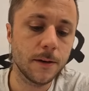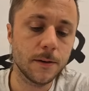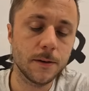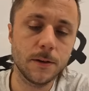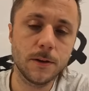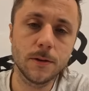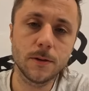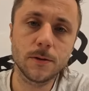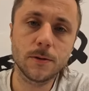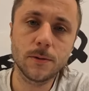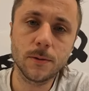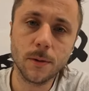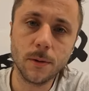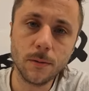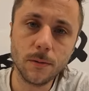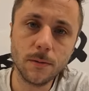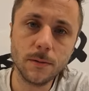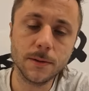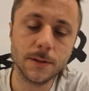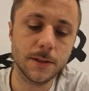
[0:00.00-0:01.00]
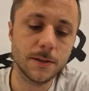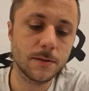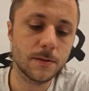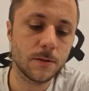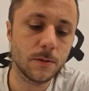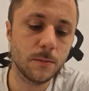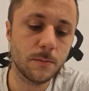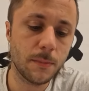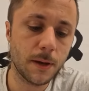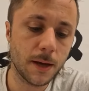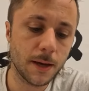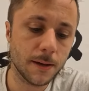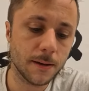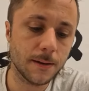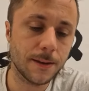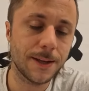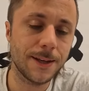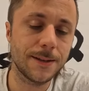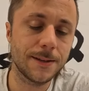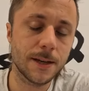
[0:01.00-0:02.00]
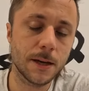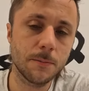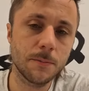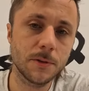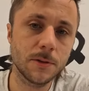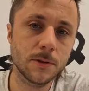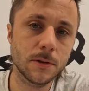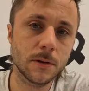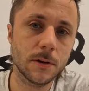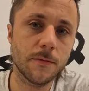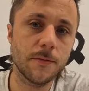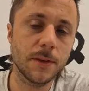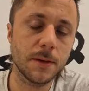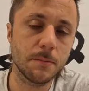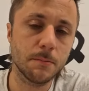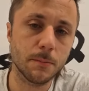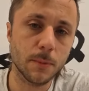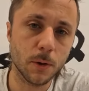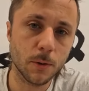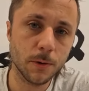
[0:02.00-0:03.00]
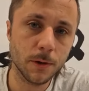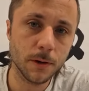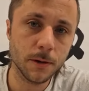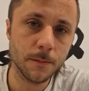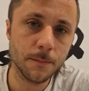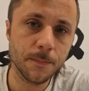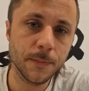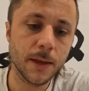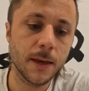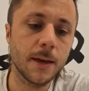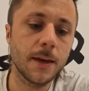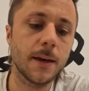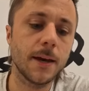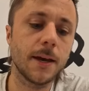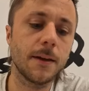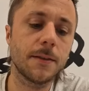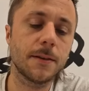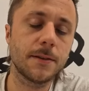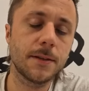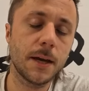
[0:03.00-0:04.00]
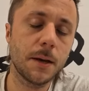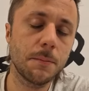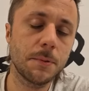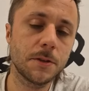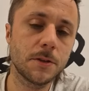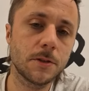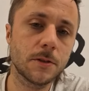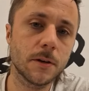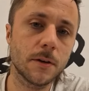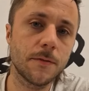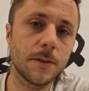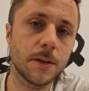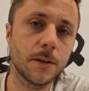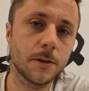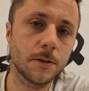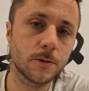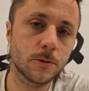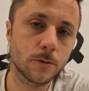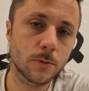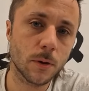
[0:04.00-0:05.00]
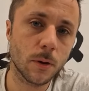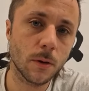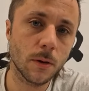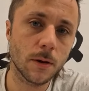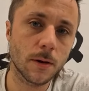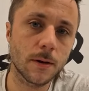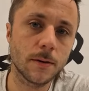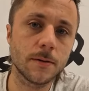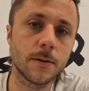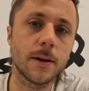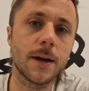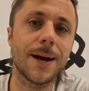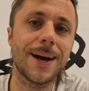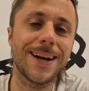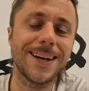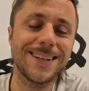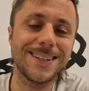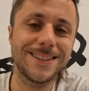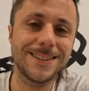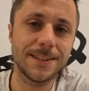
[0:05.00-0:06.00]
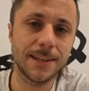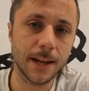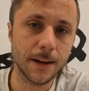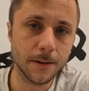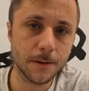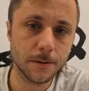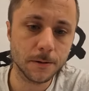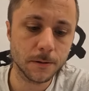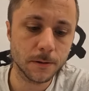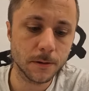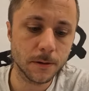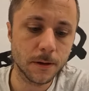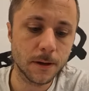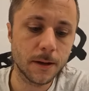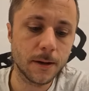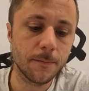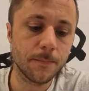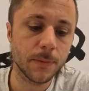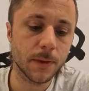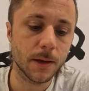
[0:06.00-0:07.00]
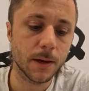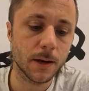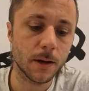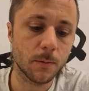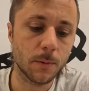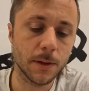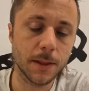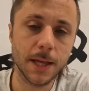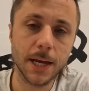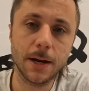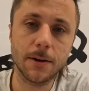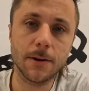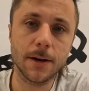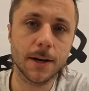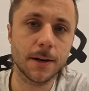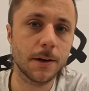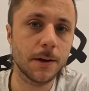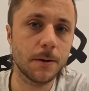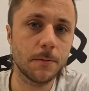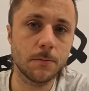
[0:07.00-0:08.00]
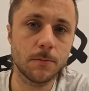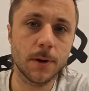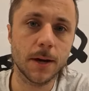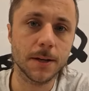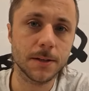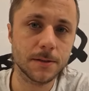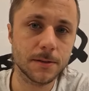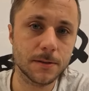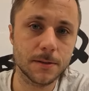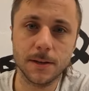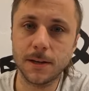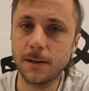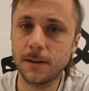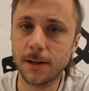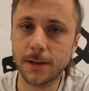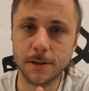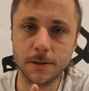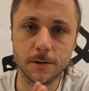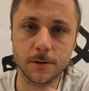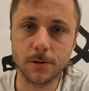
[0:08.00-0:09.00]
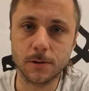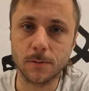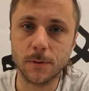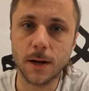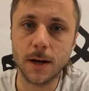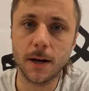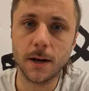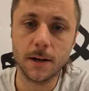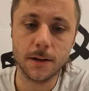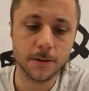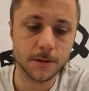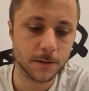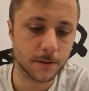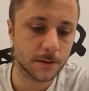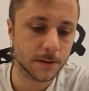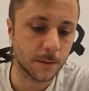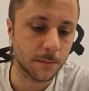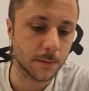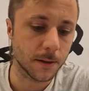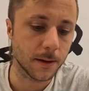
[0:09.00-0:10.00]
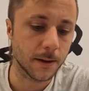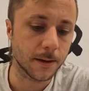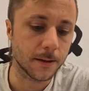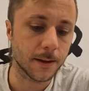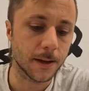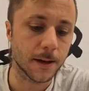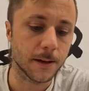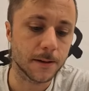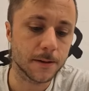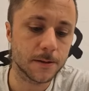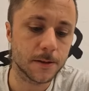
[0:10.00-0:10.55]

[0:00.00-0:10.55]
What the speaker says: Your goal is to make the temperature of the motor and the temperature of the controller identical when they are at a rest in like your garage or something like that.